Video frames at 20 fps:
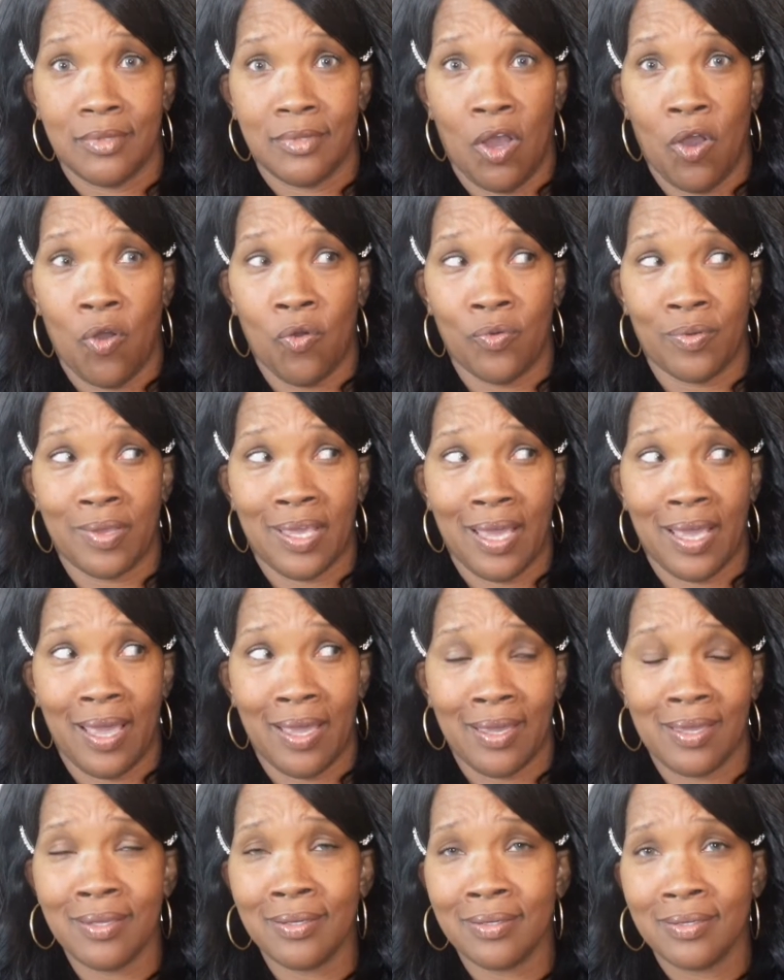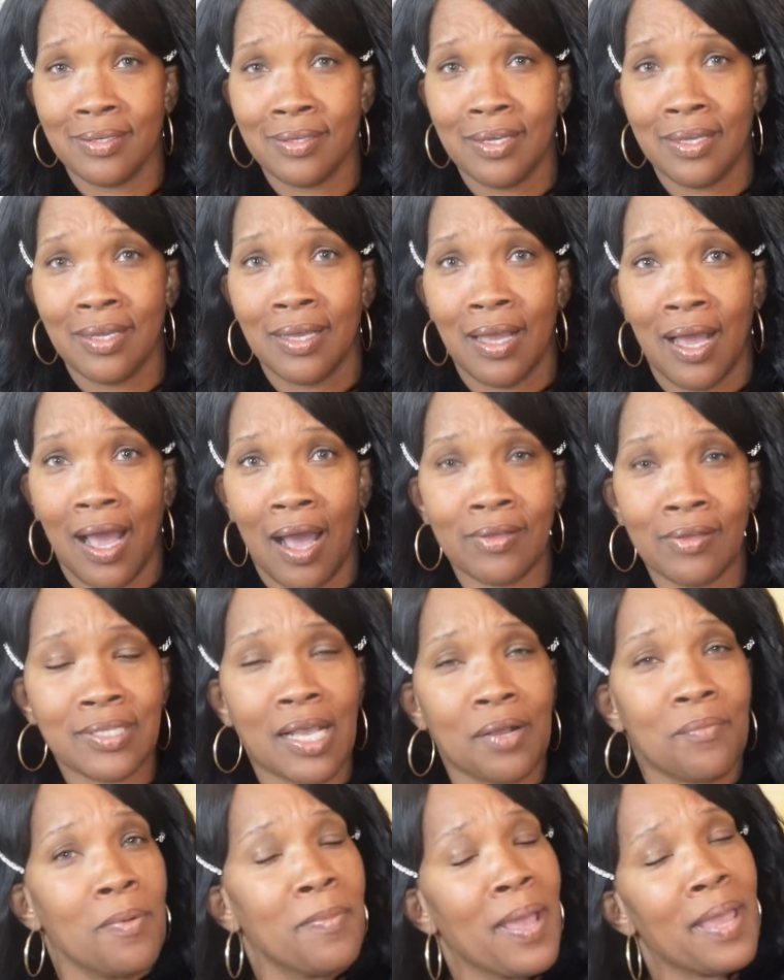Okay. I was
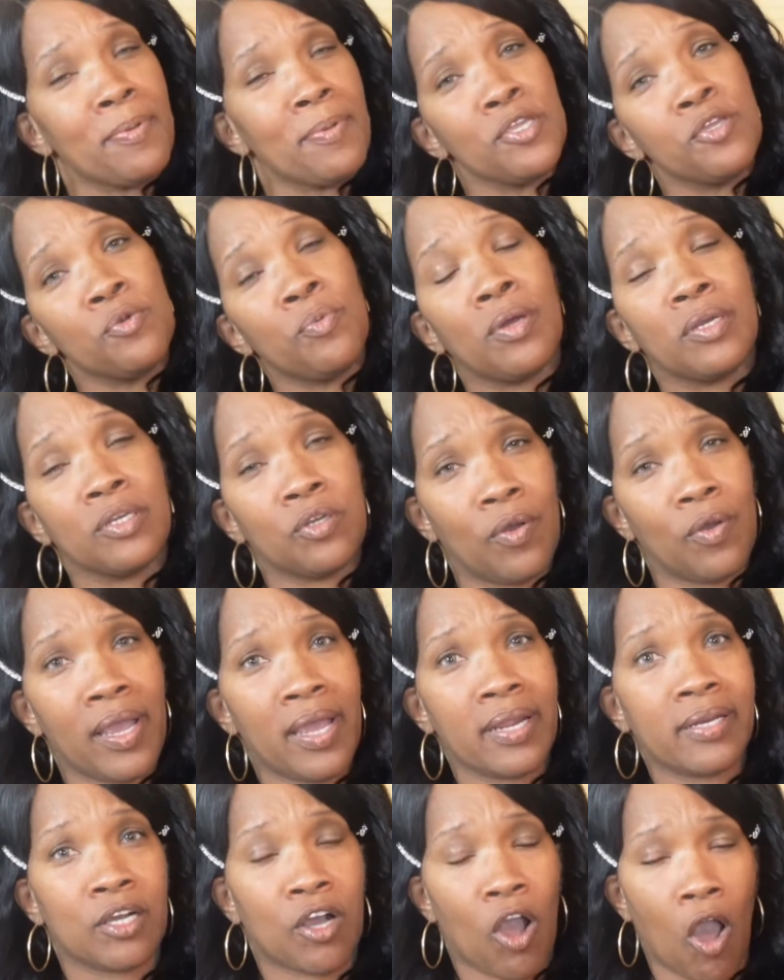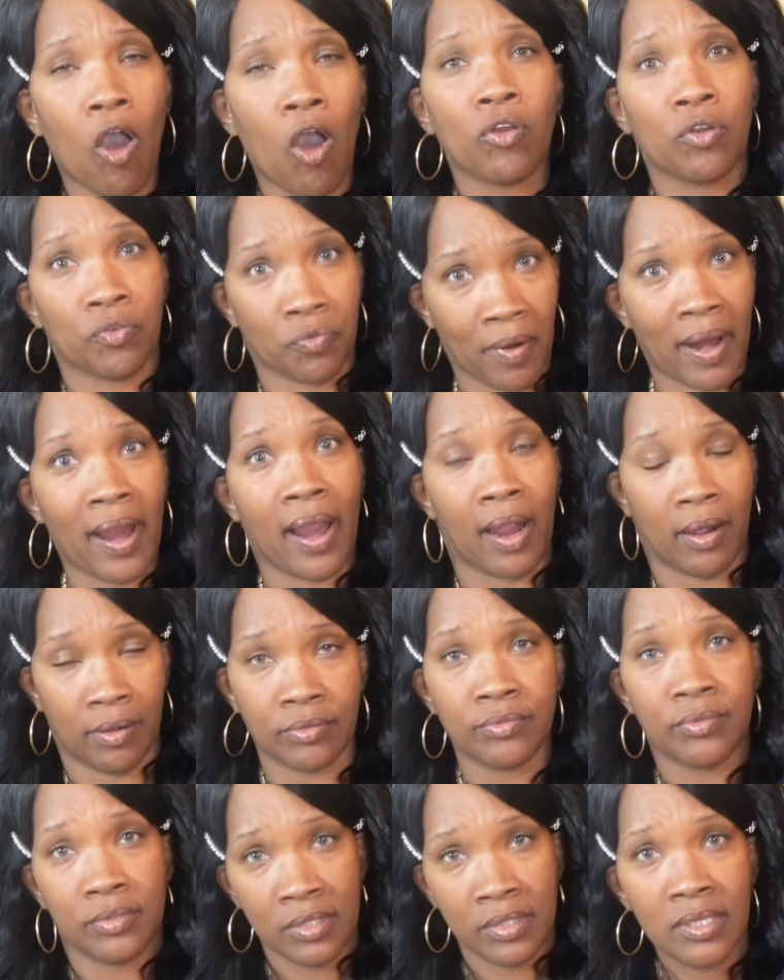like, well, maybe you want to go ahead and call around
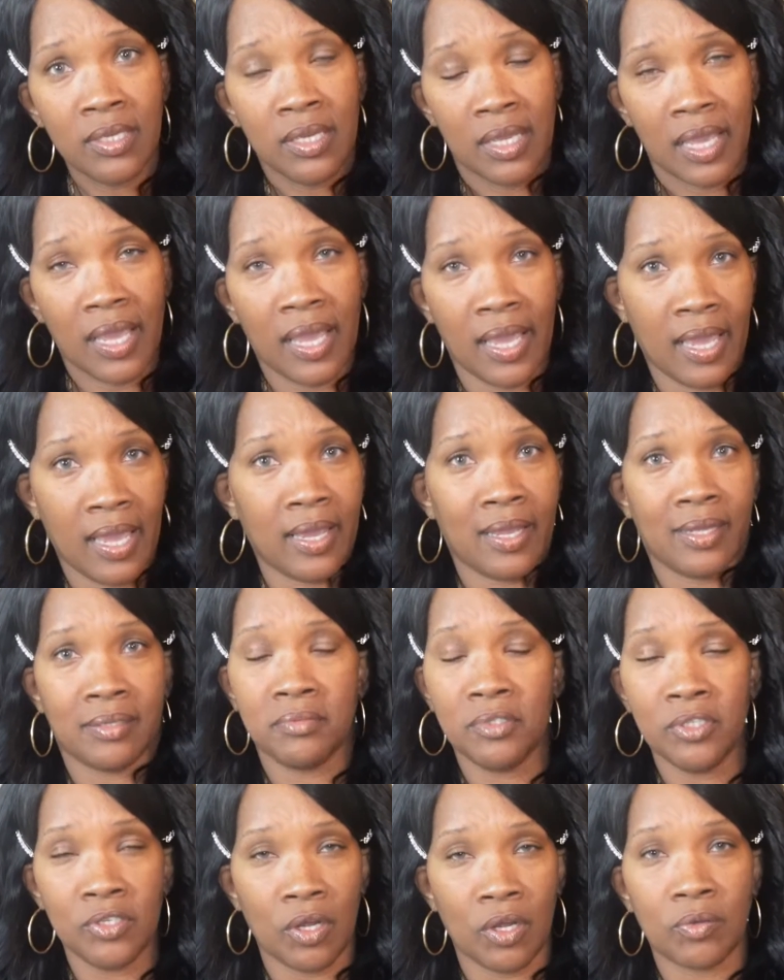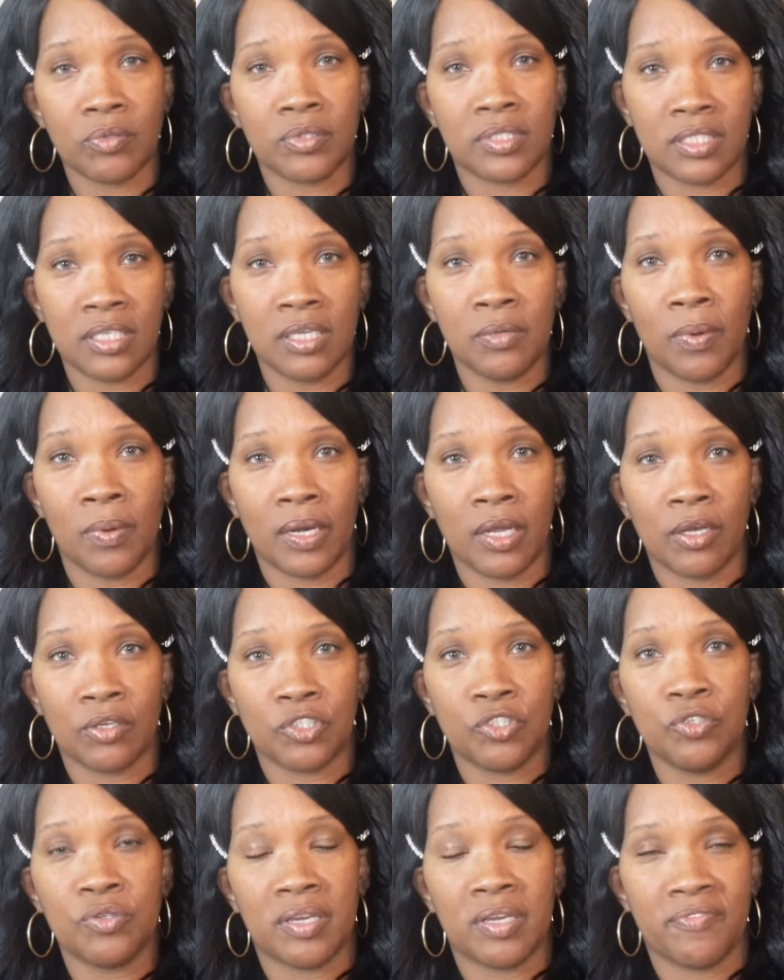and, you know, see what
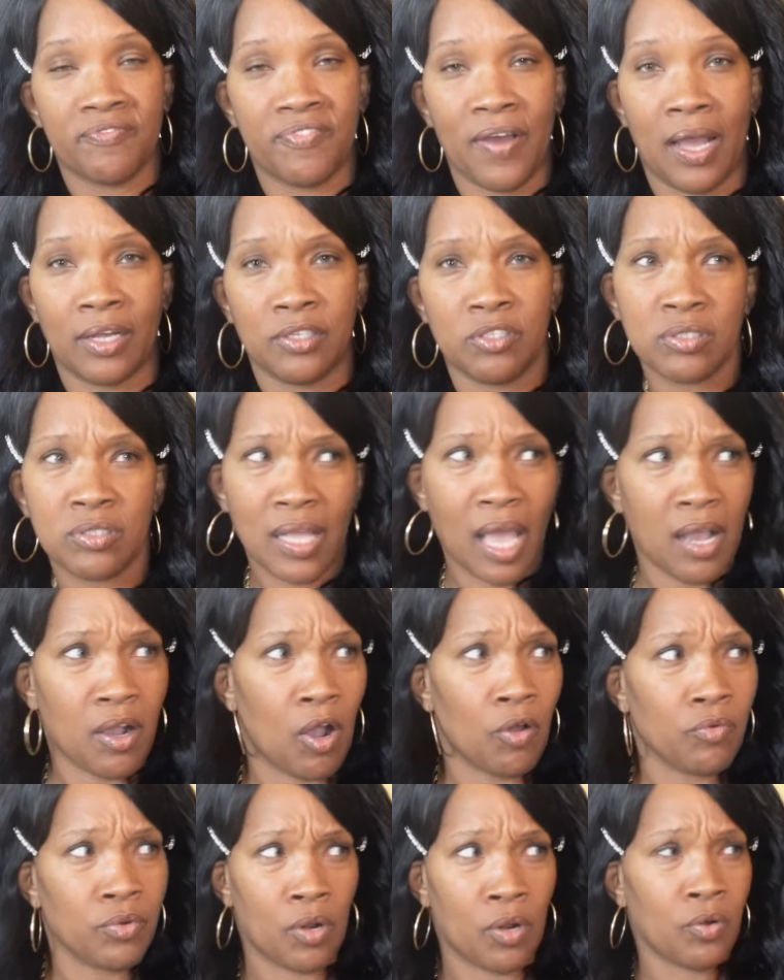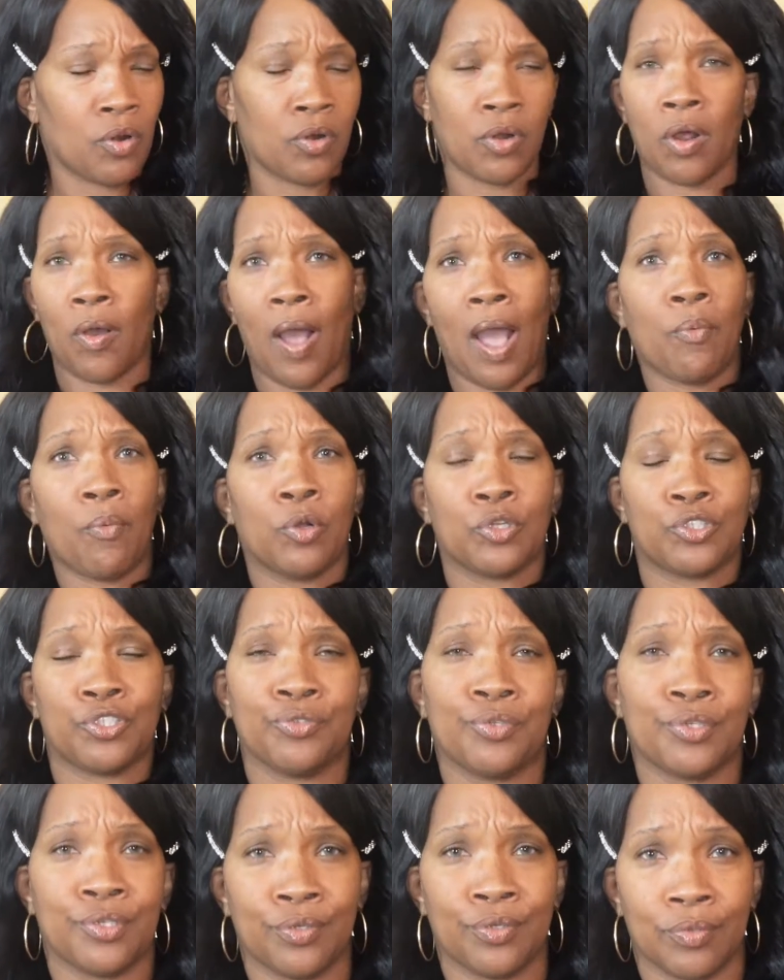else you can find. She was like, oh, no, no, no. I want you
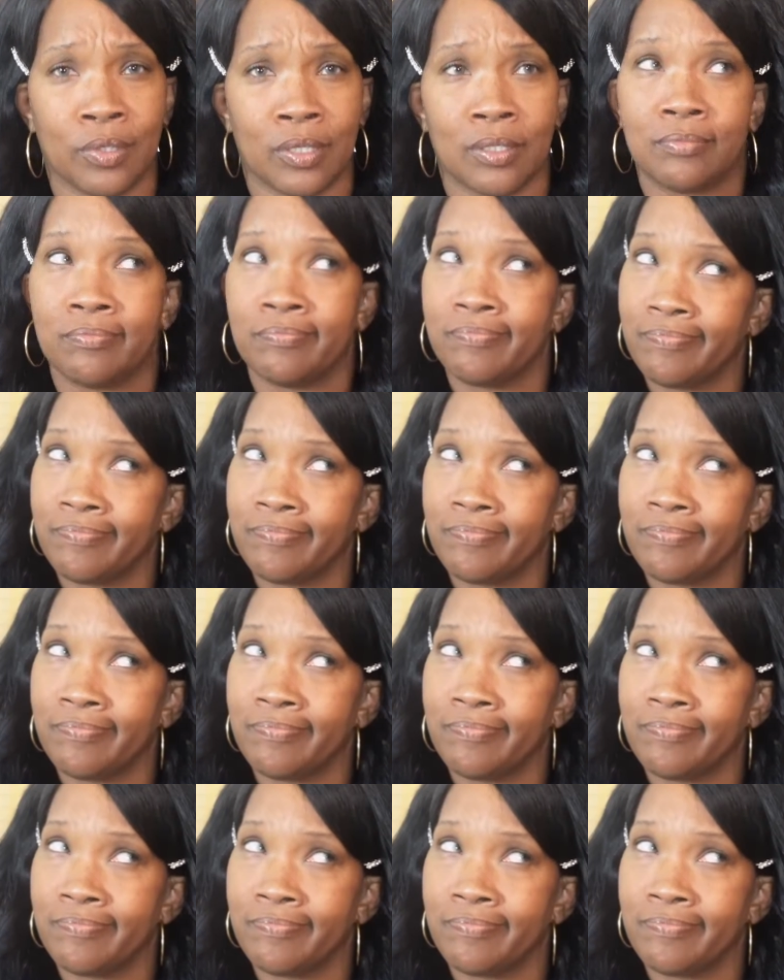to do it.